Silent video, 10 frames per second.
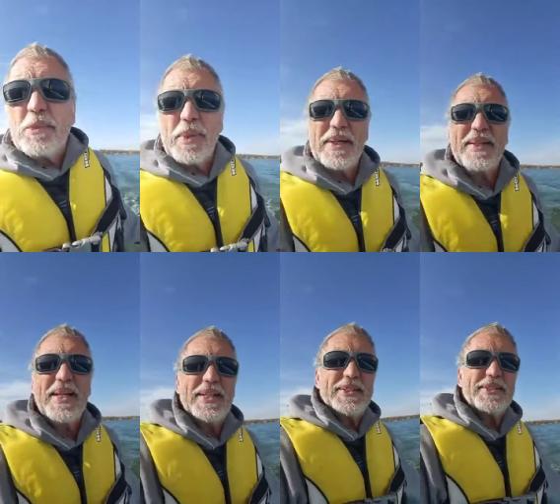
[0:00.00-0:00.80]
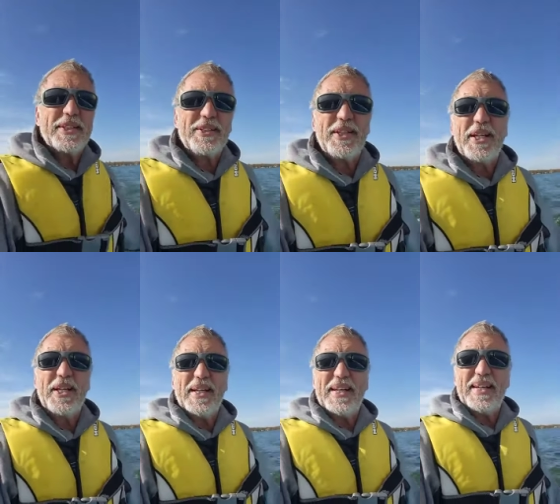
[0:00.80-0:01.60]
but it's certainly
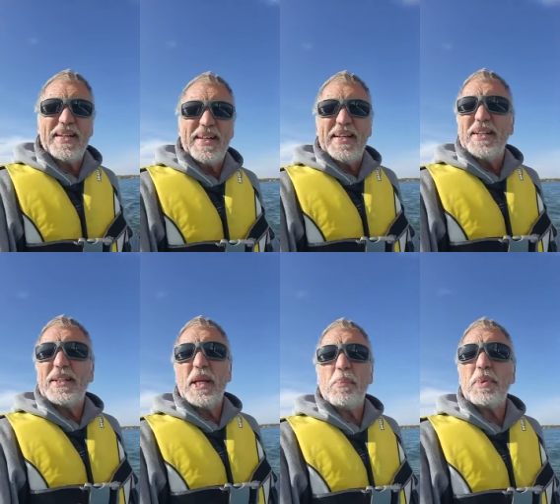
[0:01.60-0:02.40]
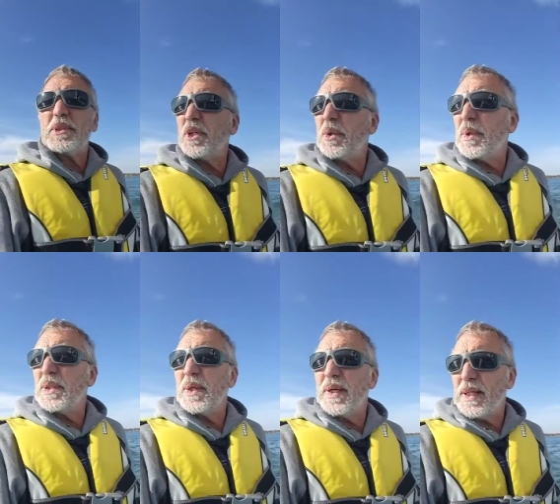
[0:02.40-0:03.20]
uh, a temperature you wouldn't
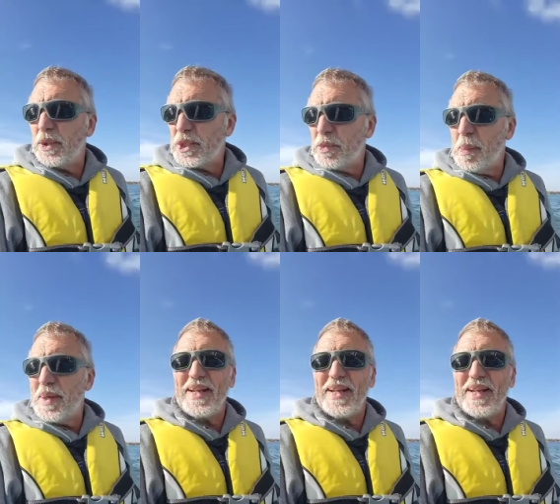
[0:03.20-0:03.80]
want to go swimming in.